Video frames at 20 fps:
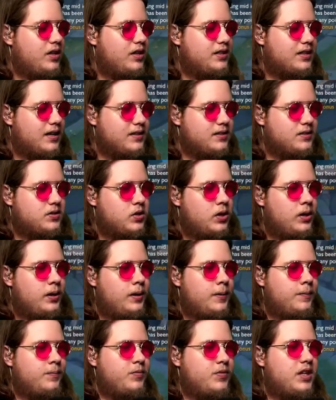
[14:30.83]
does
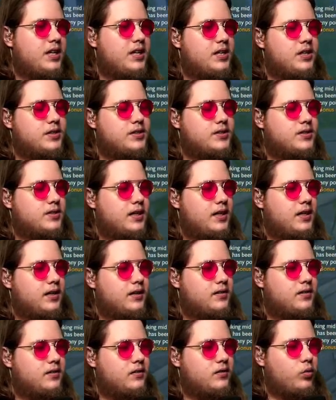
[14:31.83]
is
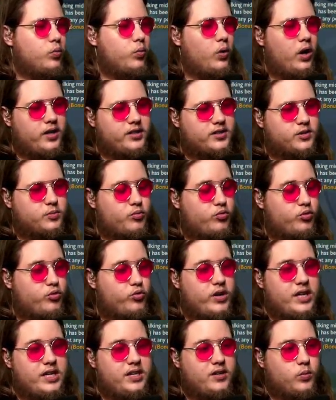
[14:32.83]
it works
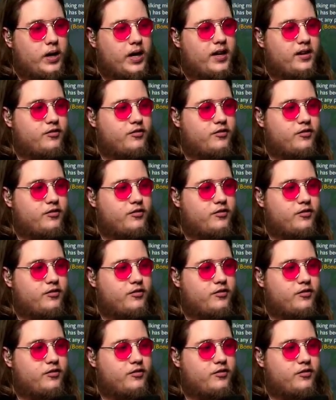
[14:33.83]
pretty well